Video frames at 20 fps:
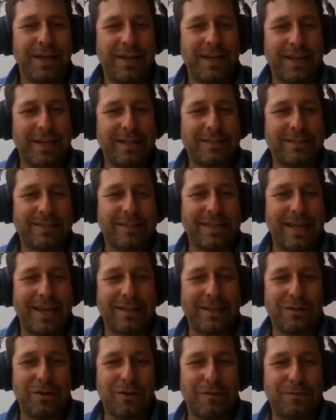
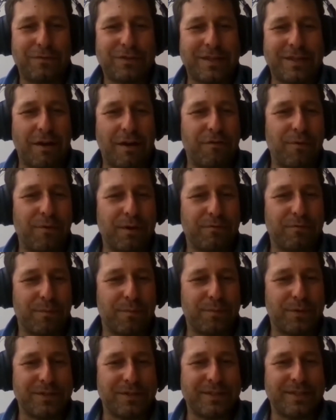instead of suffering
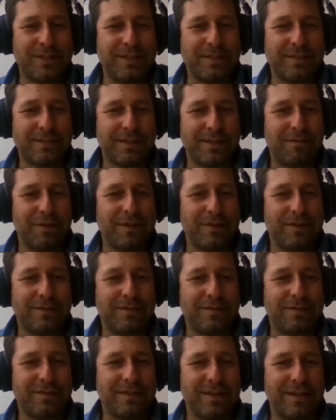from disease. I think
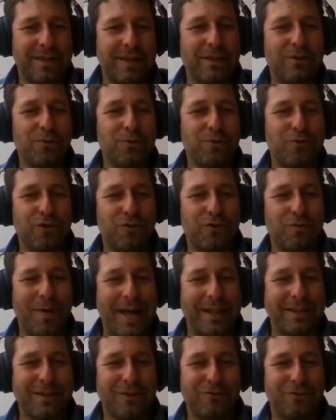this is a huge
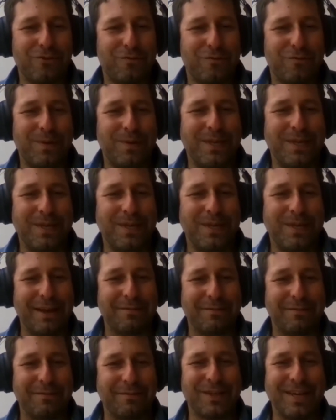advantage of being
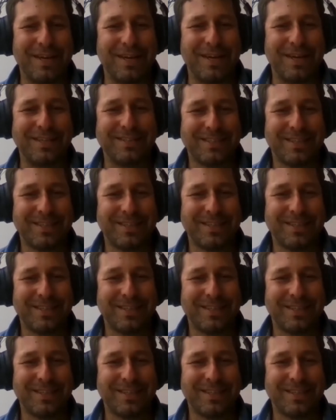in life science.